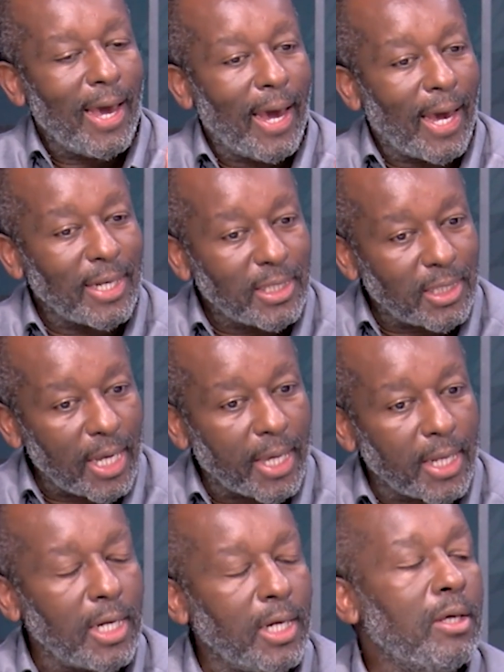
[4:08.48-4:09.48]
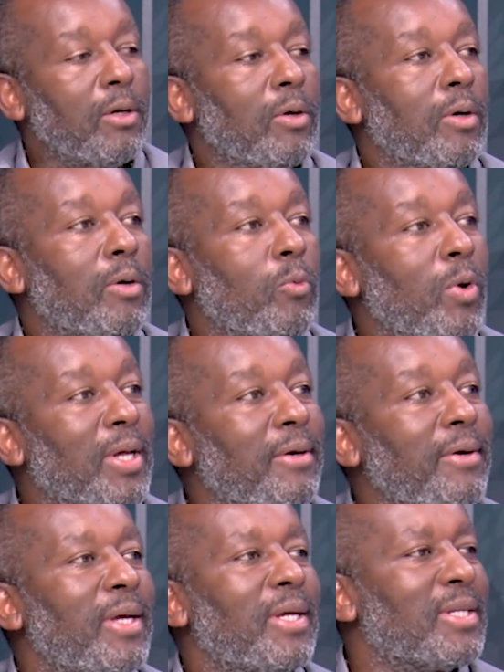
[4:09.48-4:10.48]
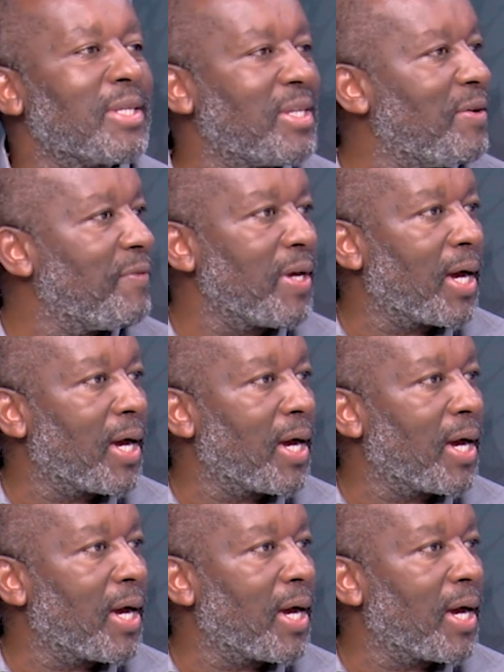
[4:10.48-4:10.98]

And secondly, will create a saving